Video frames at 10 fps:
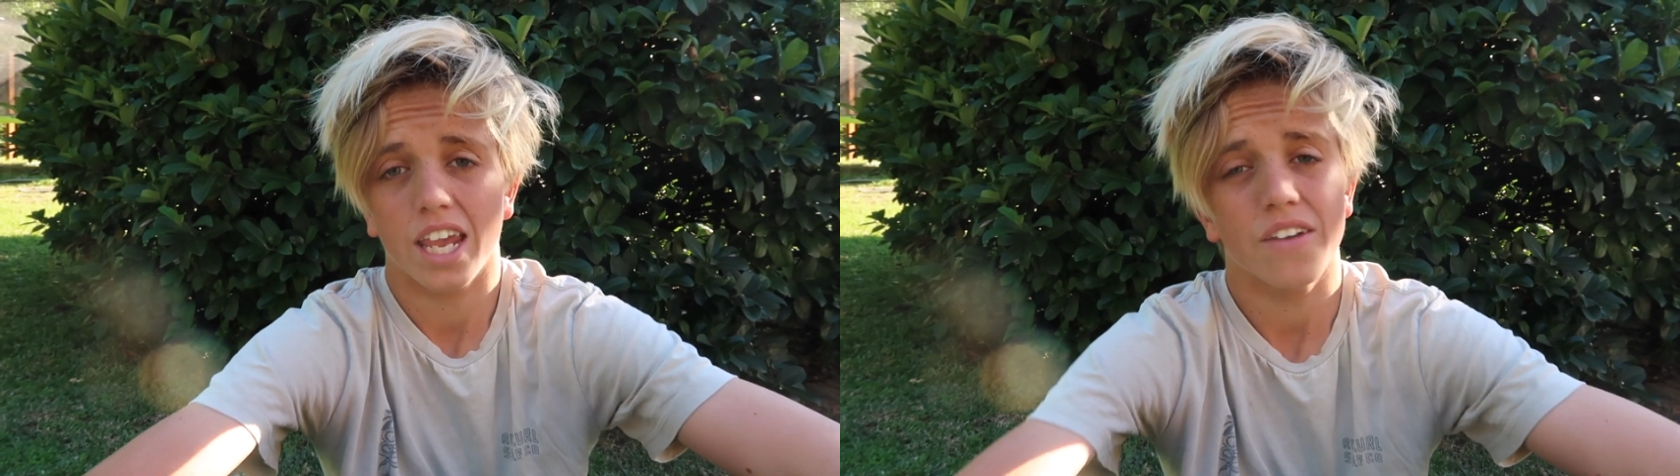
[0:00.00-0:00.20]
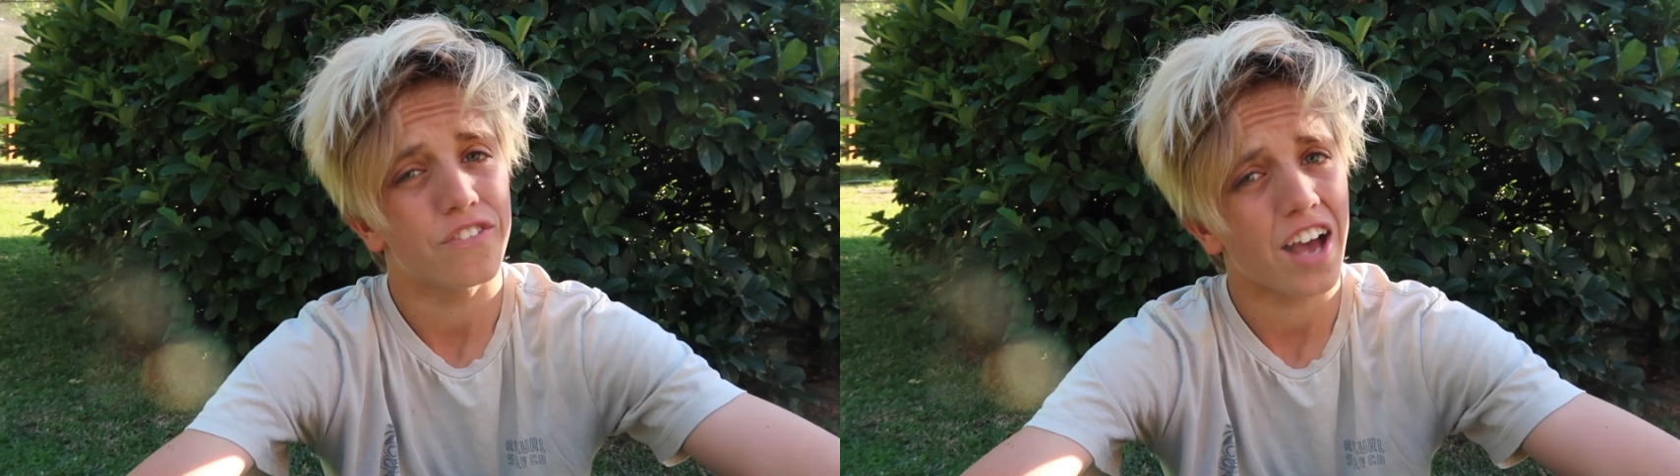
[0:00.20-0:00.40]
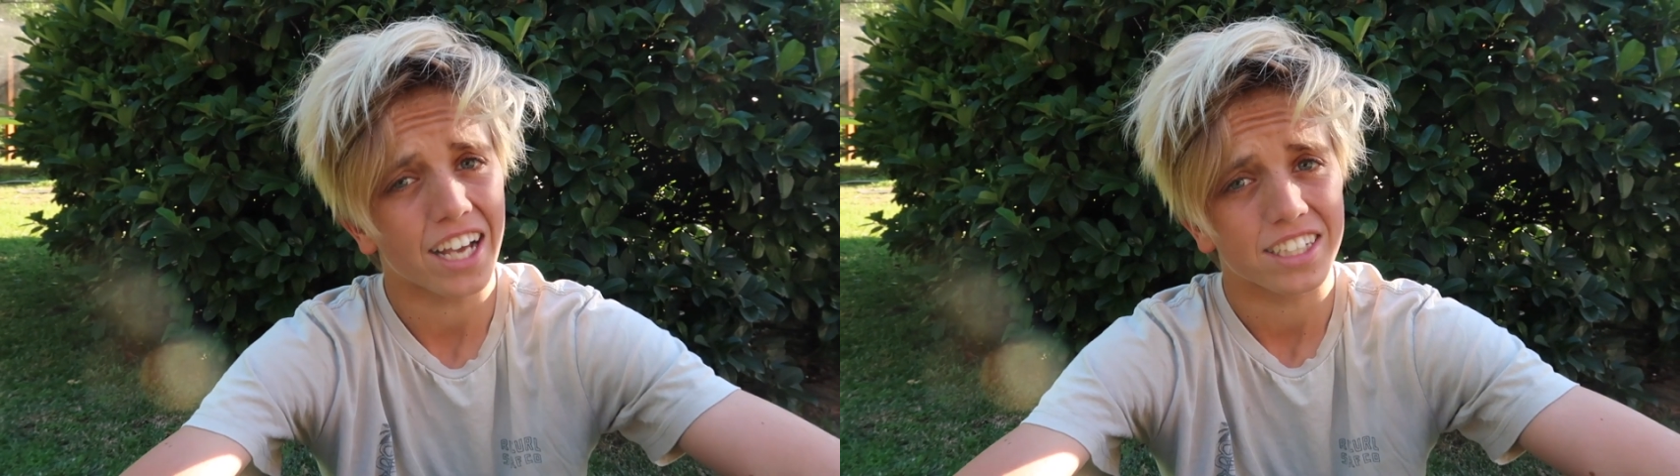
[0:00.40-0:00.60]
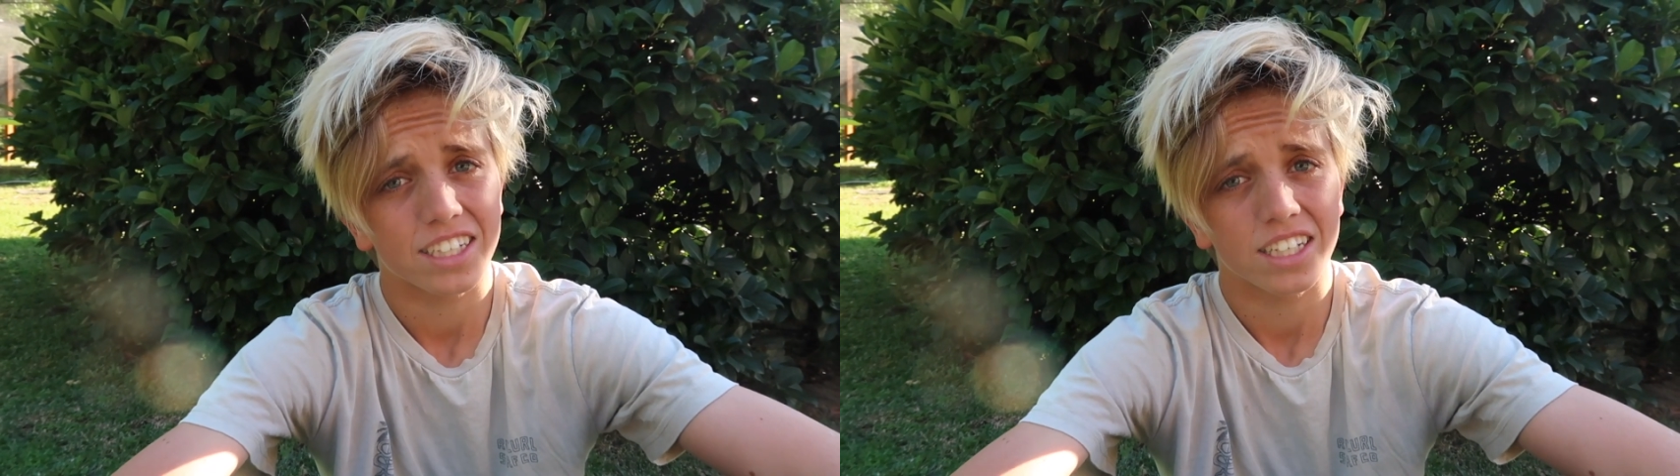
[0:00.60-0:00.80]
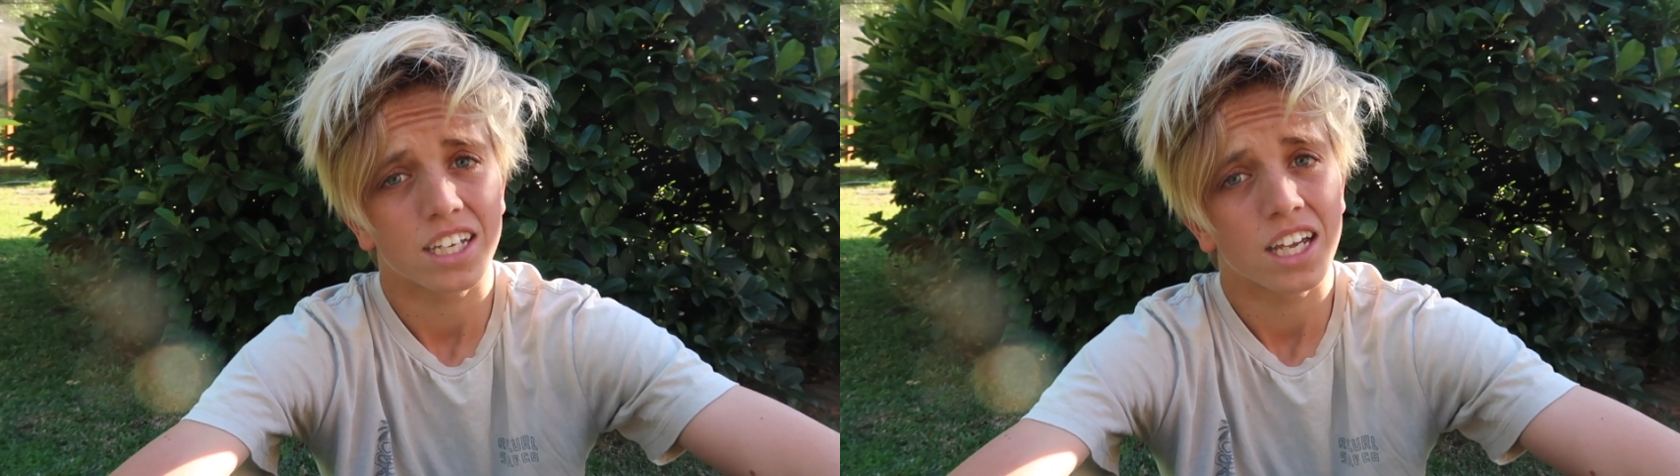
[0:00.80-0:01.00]
In fact,
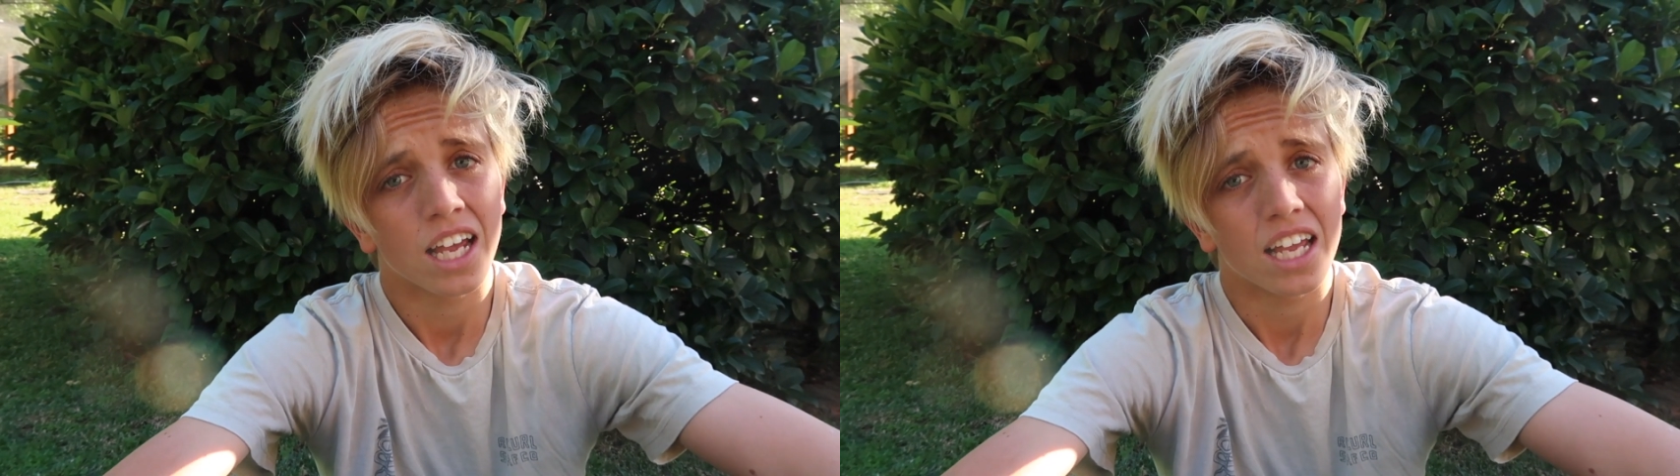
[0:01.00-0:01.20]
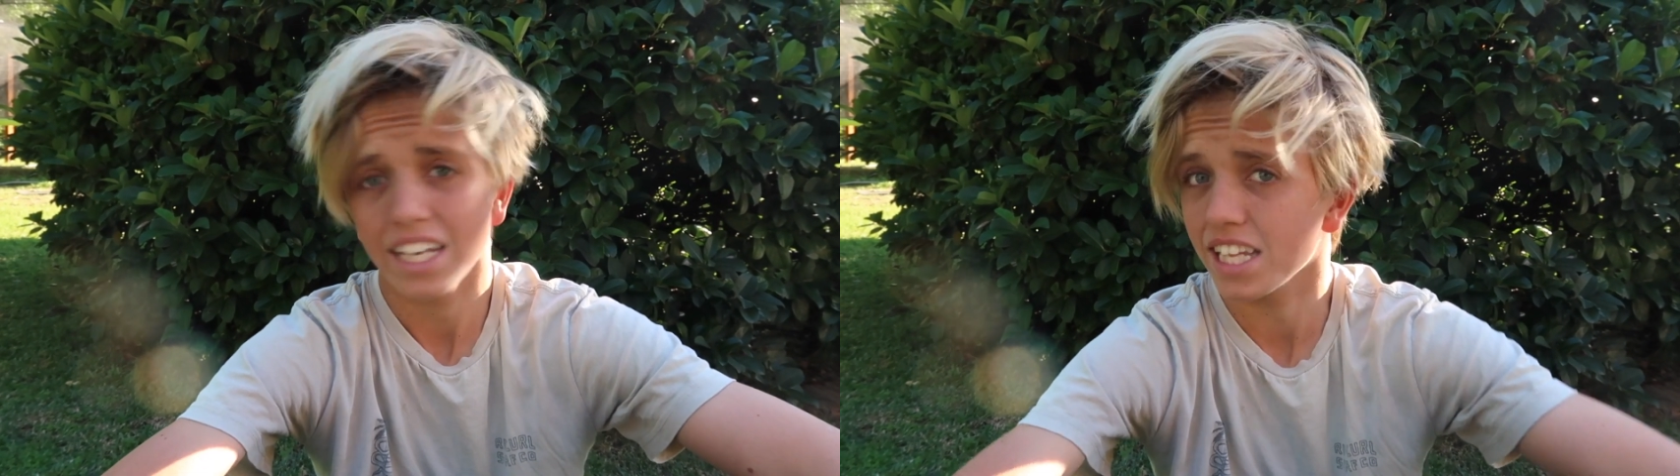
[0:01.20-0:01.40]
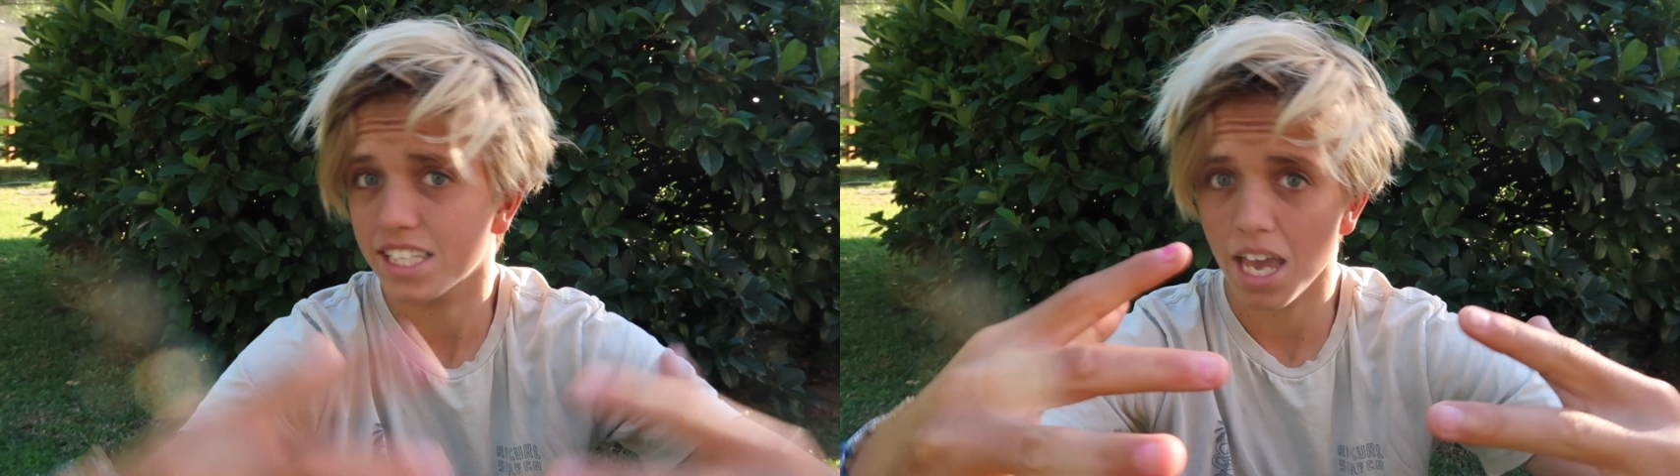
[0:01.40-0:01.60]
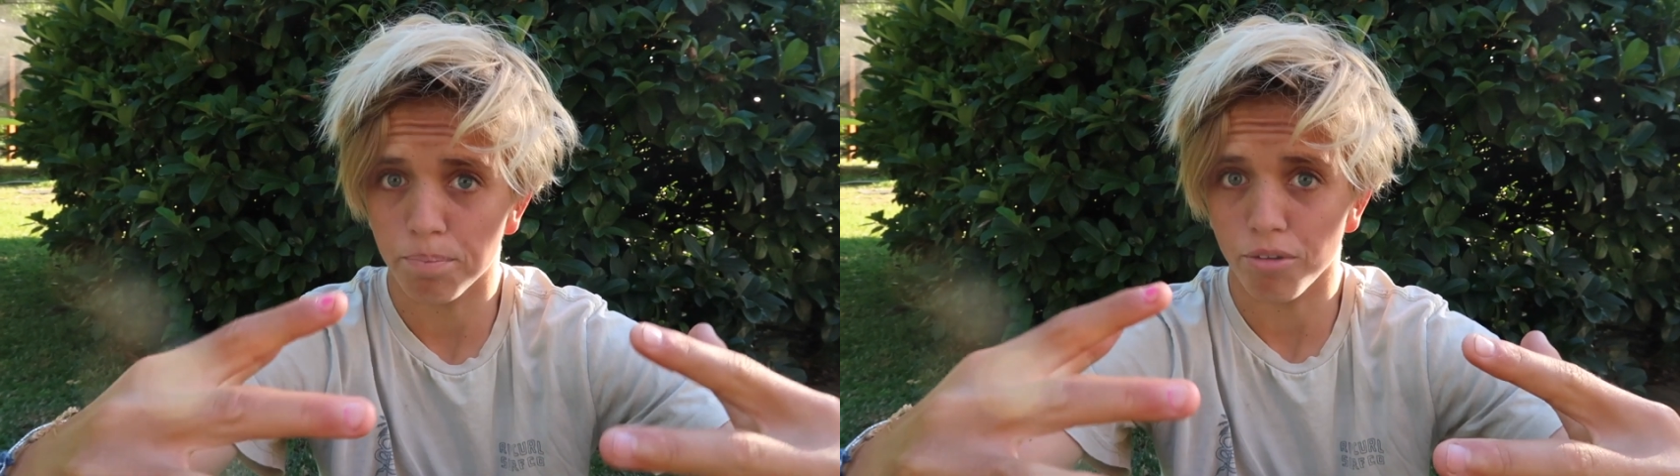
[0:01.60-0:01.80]
let's get